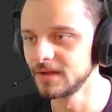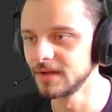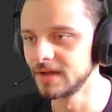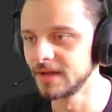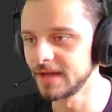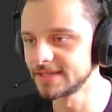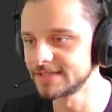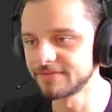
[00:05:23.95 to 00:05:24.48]

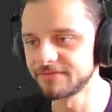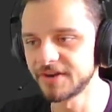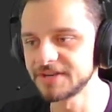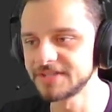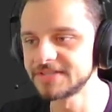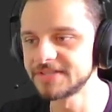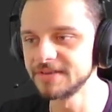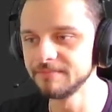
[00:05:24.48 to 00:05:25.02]
it's a
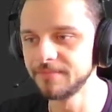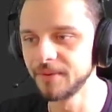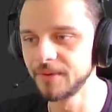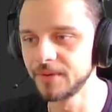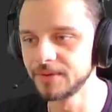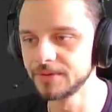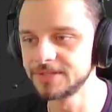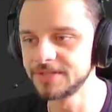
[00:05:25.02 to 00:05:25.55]
very
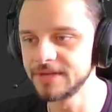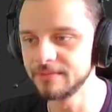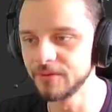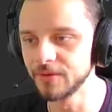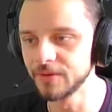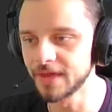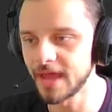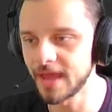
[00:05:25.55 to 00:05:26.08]
simple
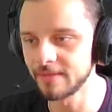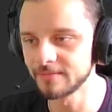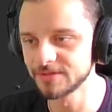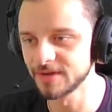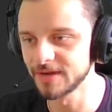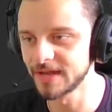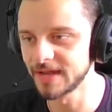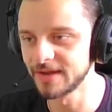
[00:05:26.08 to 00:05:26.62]
demo game,
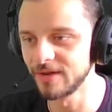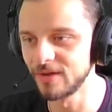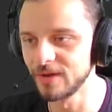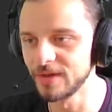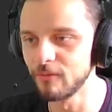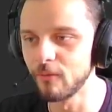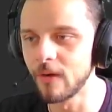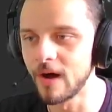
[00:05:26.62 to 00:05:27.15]
so I can
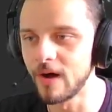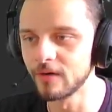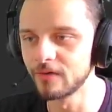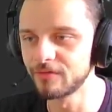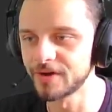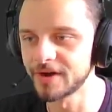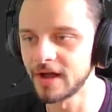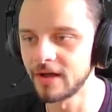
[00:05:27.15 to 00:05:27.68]
only walk
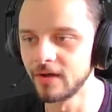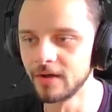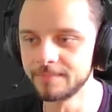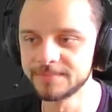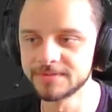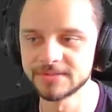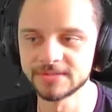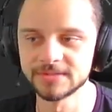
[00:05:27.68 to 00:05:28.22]
for now.
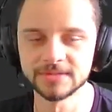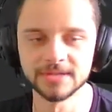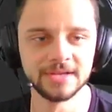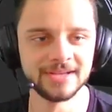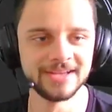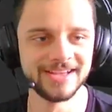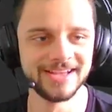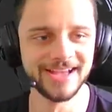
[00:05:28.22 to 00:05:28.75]
Oops.
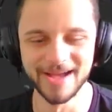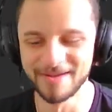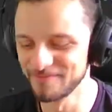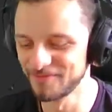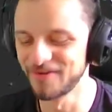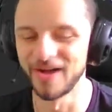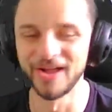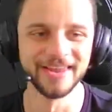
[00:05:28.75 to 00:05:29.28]

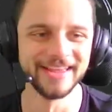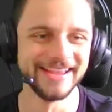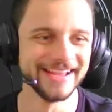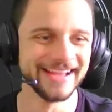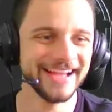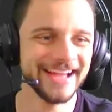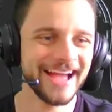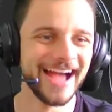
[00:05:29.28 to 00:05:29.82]
I'm
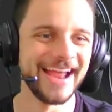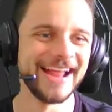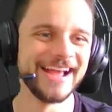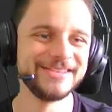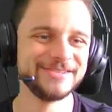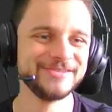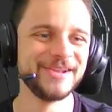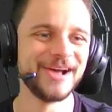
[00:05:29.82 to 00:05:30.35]
falling, and
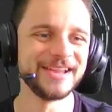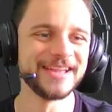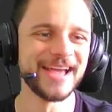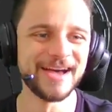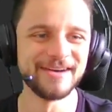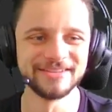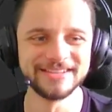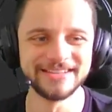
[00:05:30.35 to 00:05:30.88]
I do not
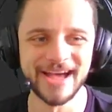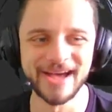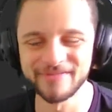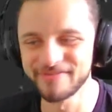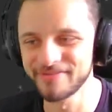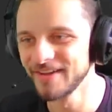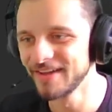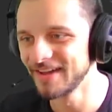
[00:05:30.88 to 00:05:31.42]
have a
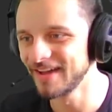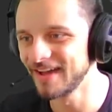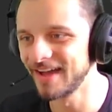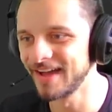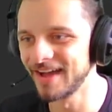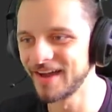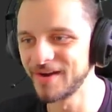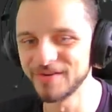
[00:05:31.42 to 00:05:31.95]
death
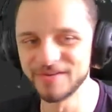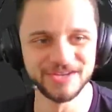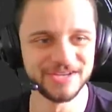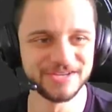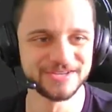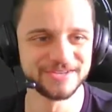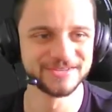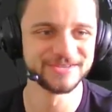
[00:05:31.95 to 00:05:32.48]

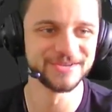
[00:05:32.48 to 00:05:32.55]
condition,